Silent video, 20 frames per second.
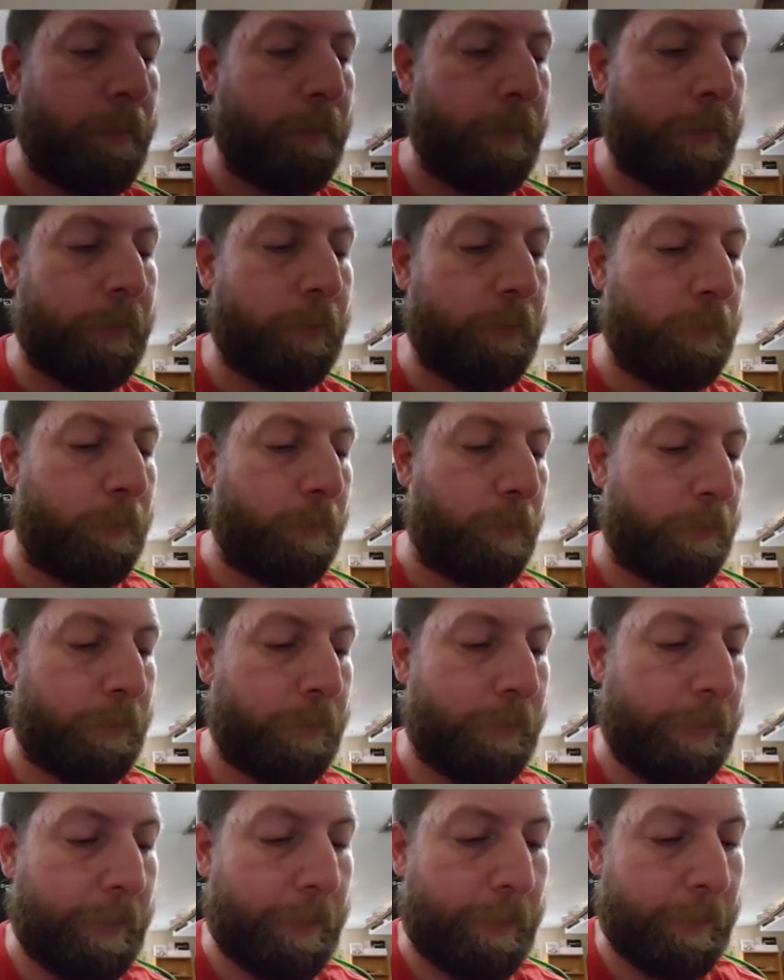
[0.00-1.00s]
would be super
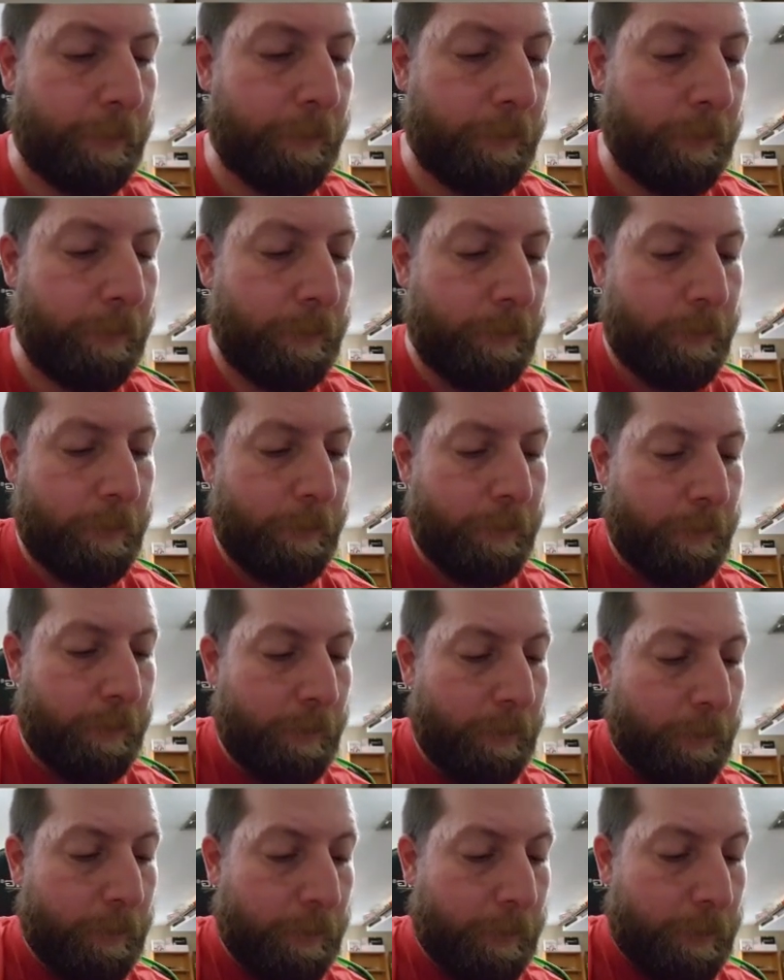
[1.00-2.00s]
sick.
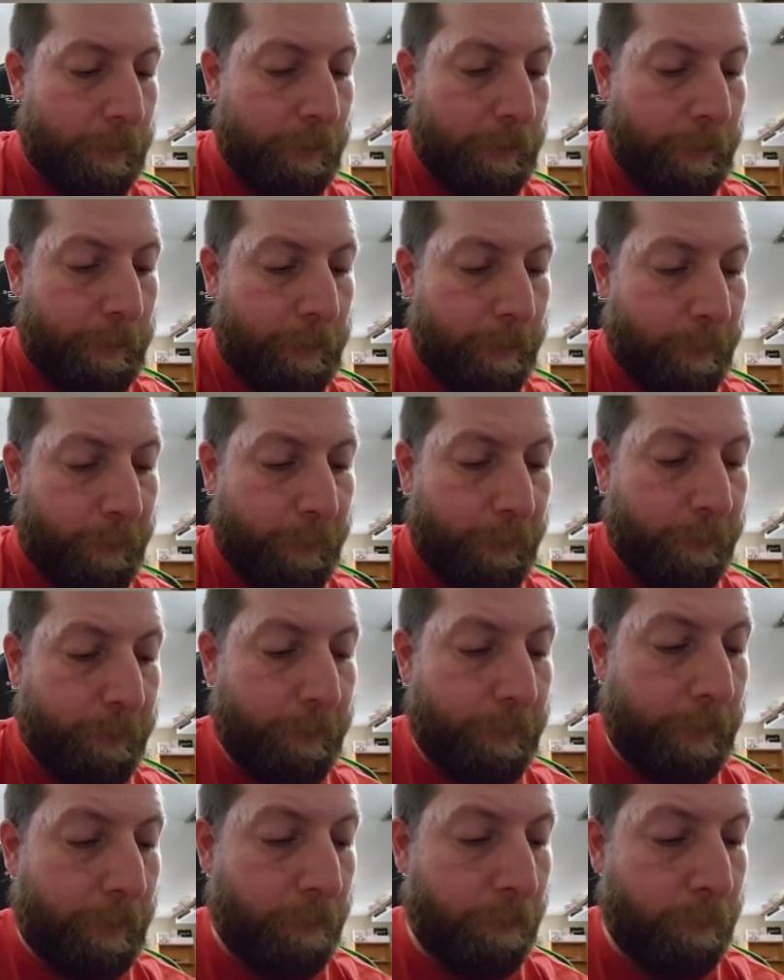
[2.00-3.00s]
Yep,
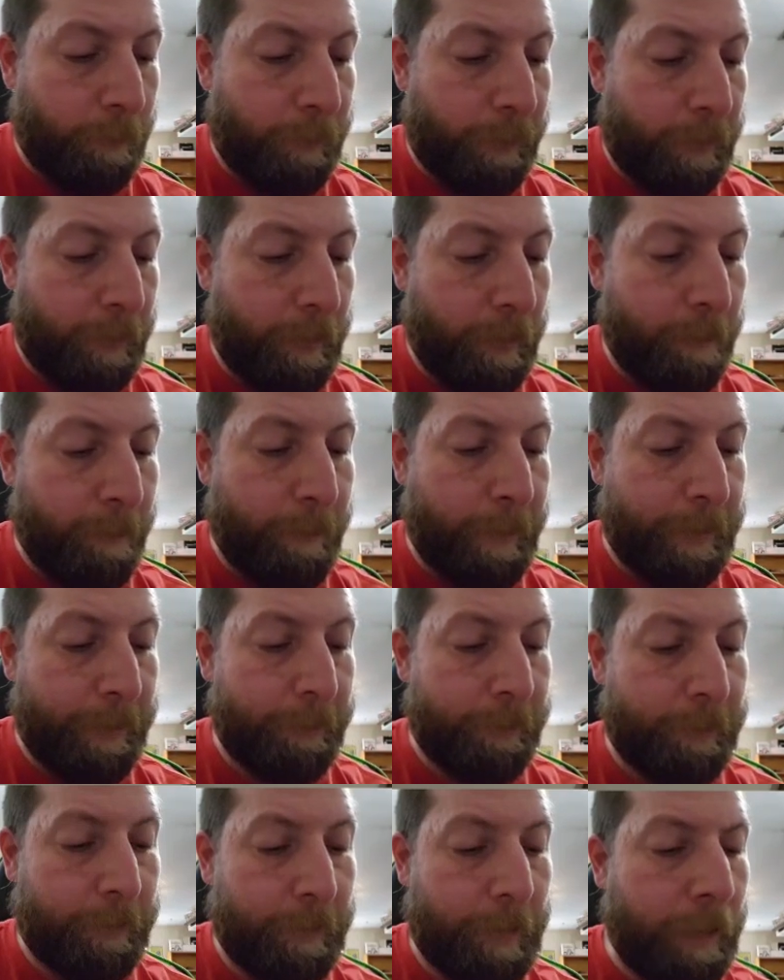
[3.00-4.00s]
that would be
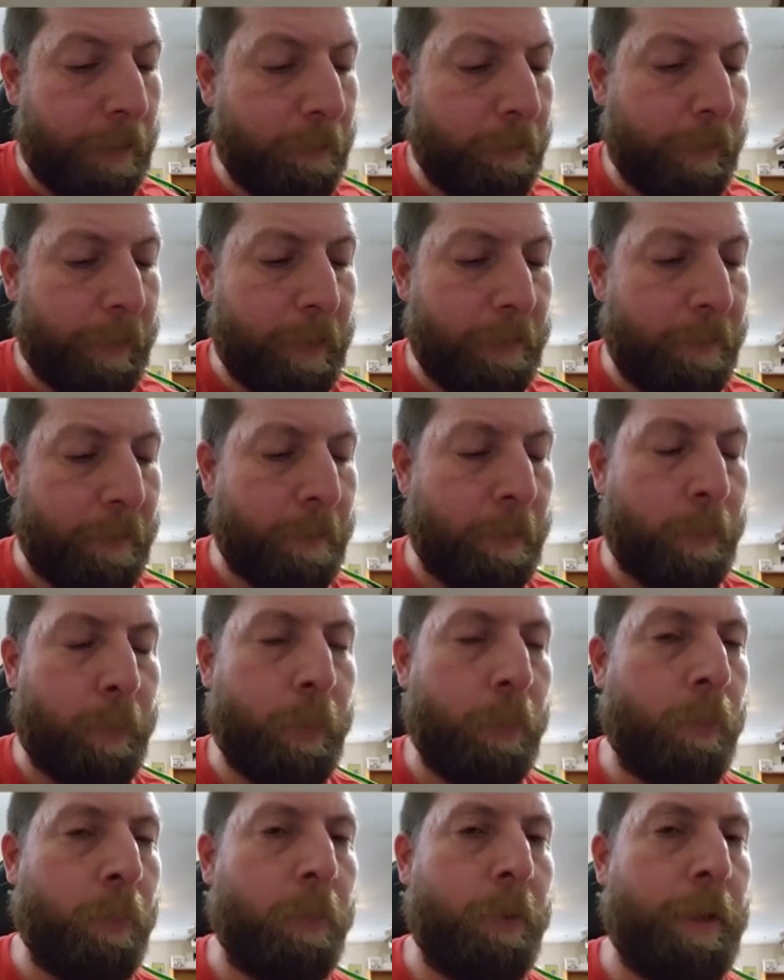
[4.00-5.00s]
amazing. I don't think I've ever
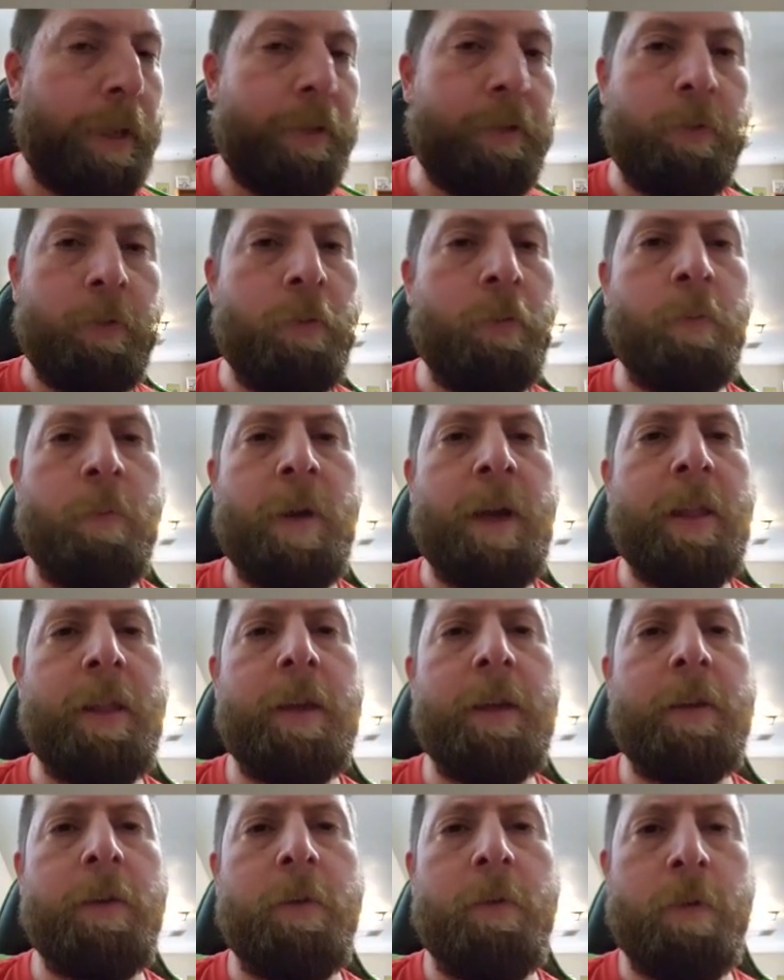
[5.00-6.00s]
pulled a dual
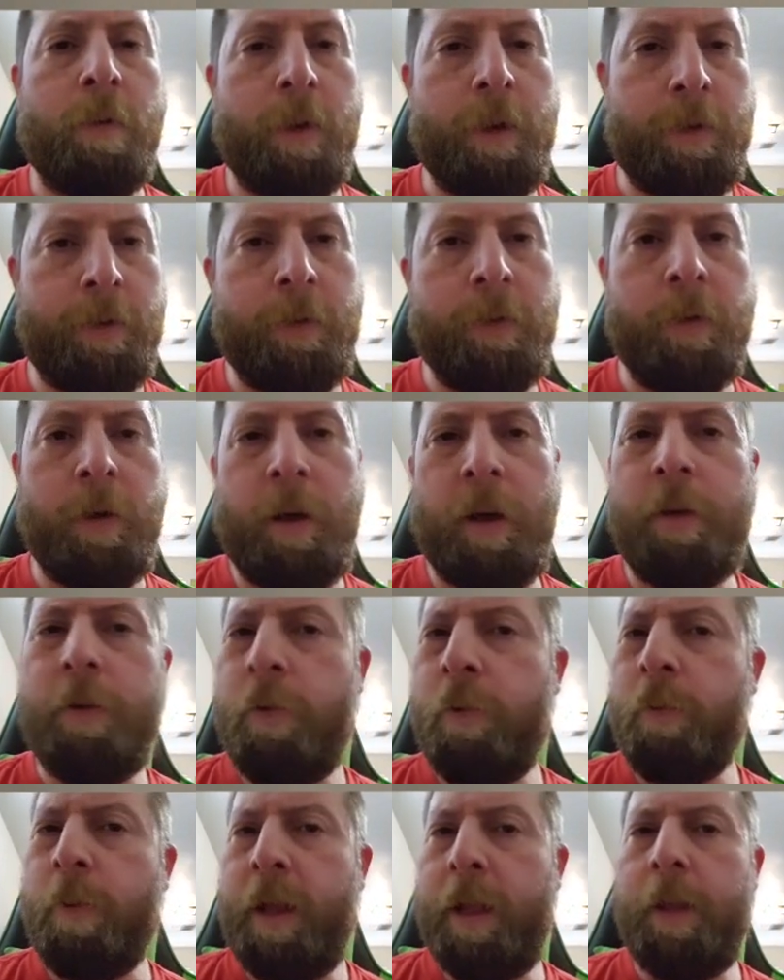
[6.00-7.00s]
relic or an auto
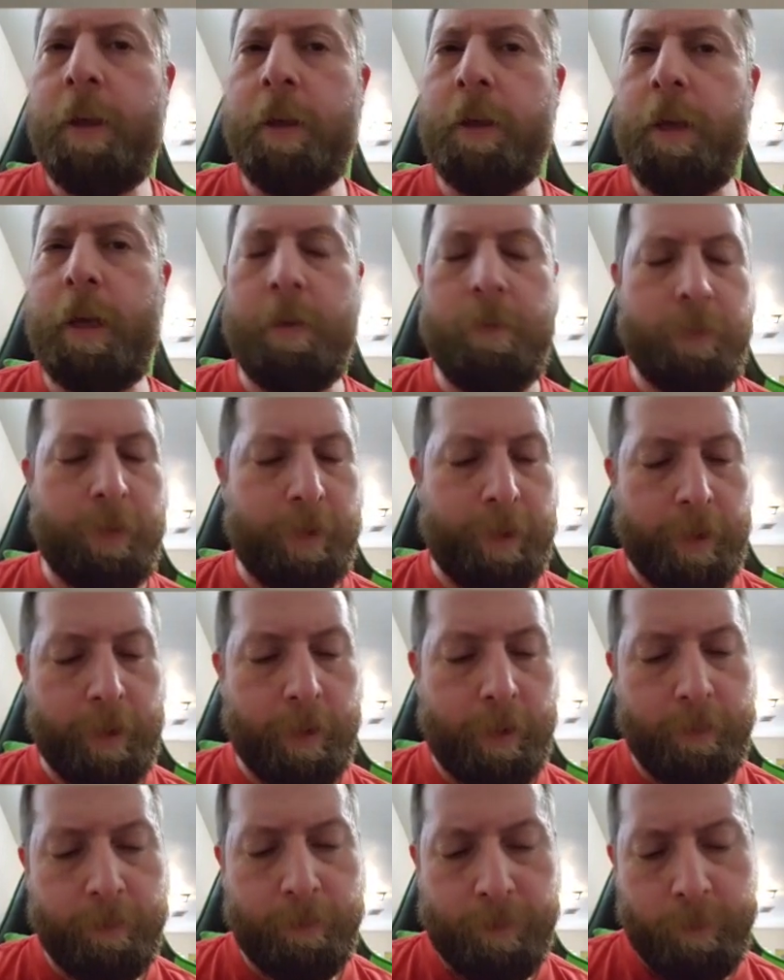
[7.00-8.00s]
relic. I don't think
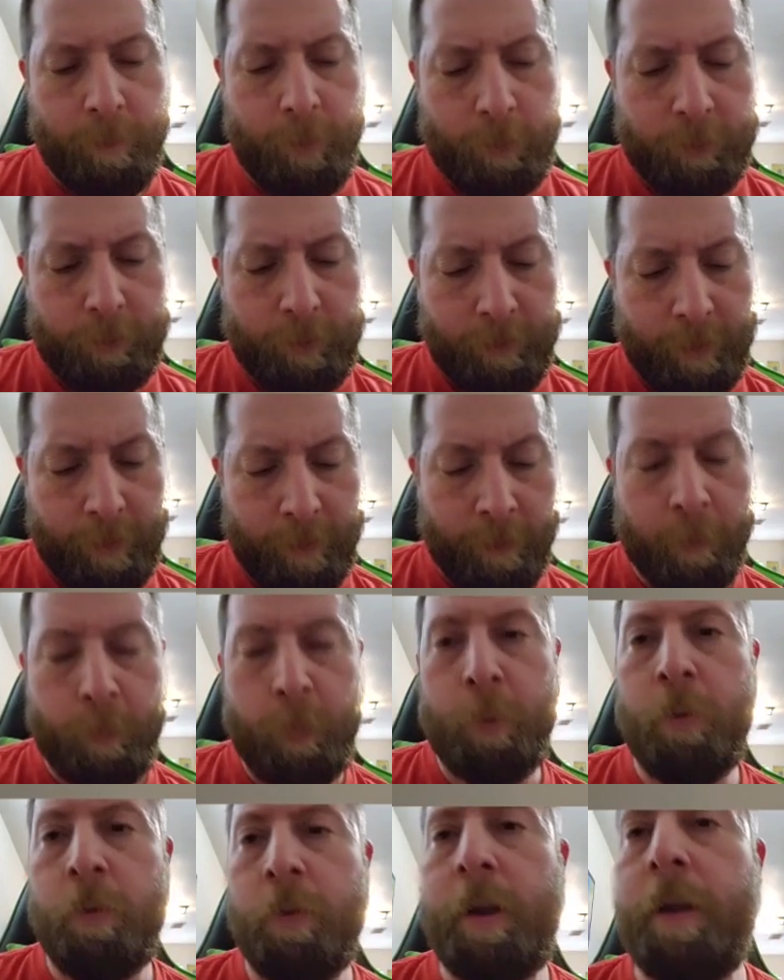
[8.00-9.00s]
most I've ever
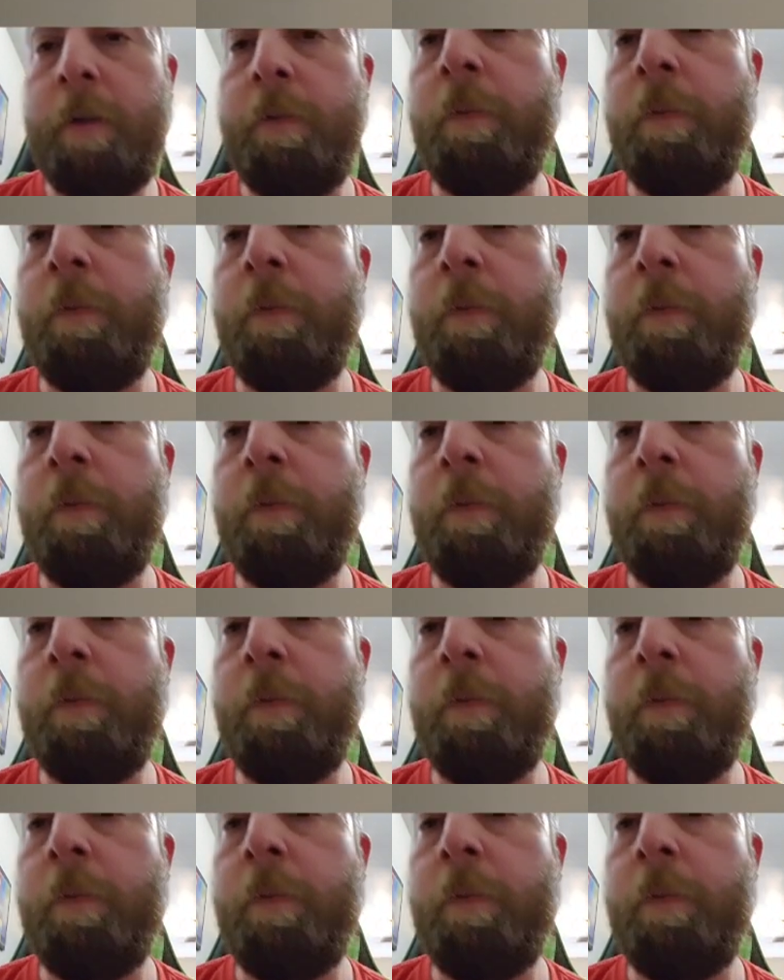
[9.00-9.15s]
pulled out